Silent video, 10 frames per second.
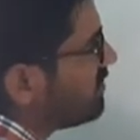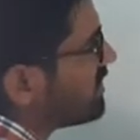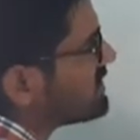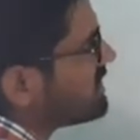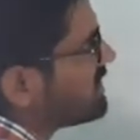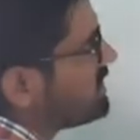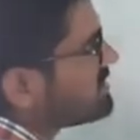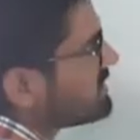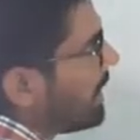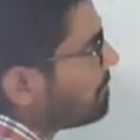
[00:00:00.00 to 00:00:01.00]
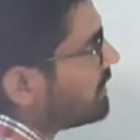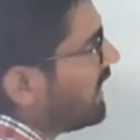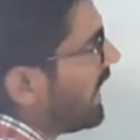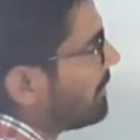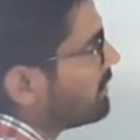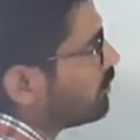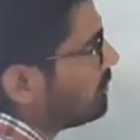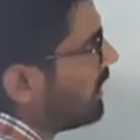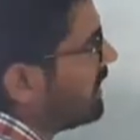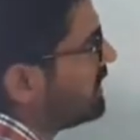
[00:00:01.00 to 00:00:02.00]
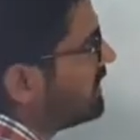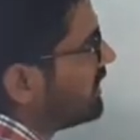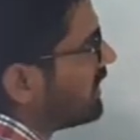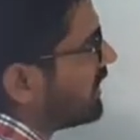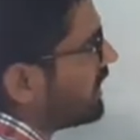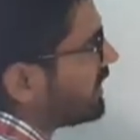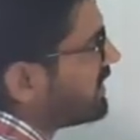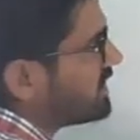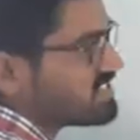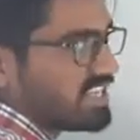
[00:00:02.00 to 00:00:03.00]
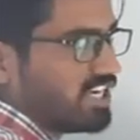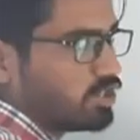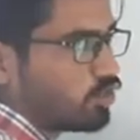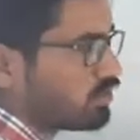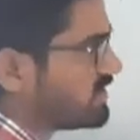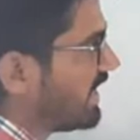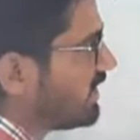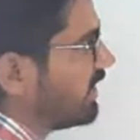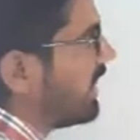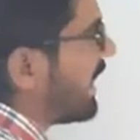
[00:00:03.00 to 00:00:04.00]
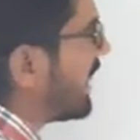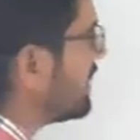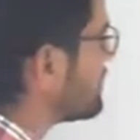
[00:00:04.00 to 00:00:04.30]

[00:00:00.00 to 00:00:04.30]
infection in the septal hematoma. That is the etiology, right? And the